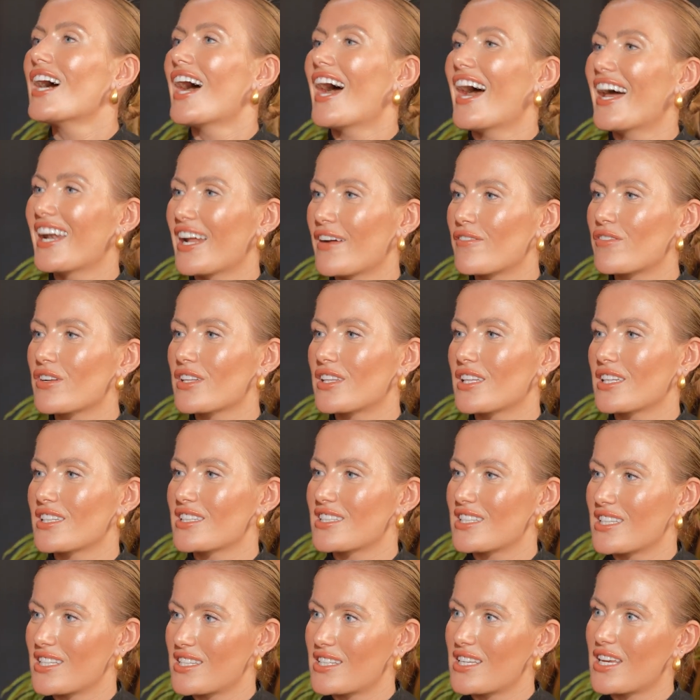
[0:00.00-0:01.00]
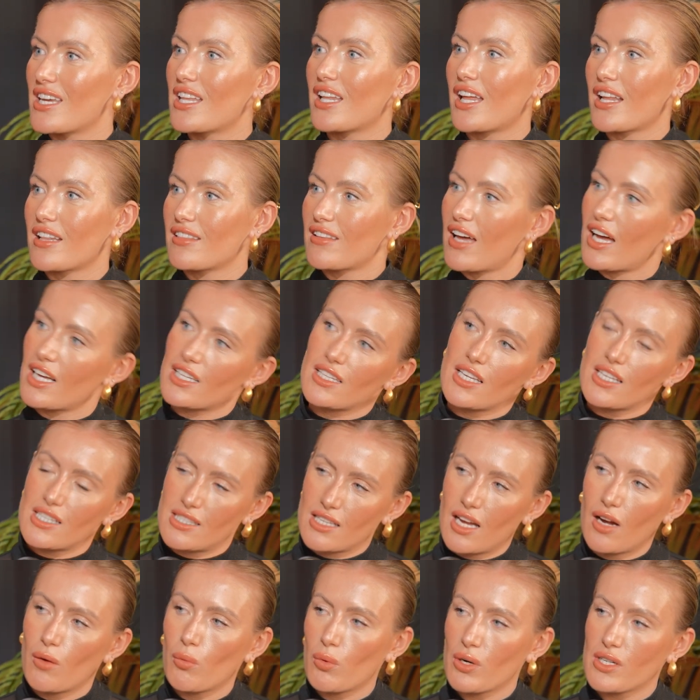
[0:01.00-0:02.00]
and everything, to say like that?
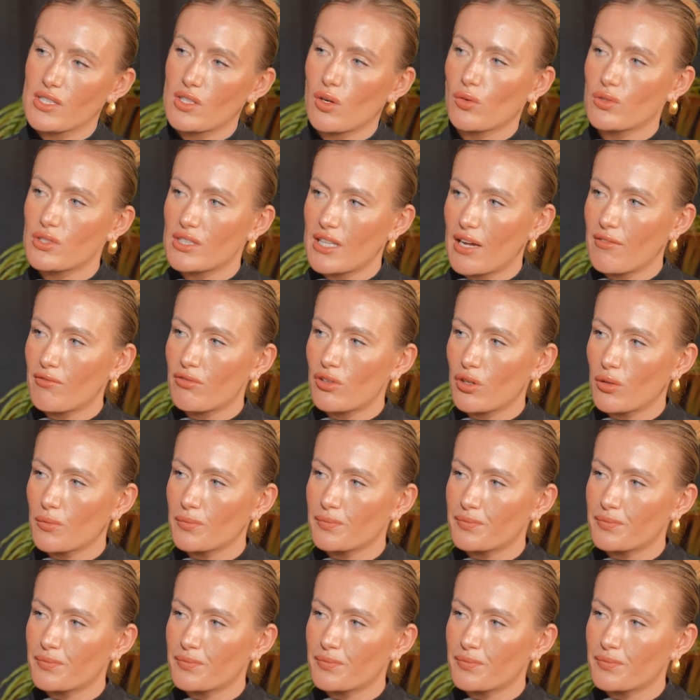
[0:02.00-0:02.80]
Is that where it's all stemmed from?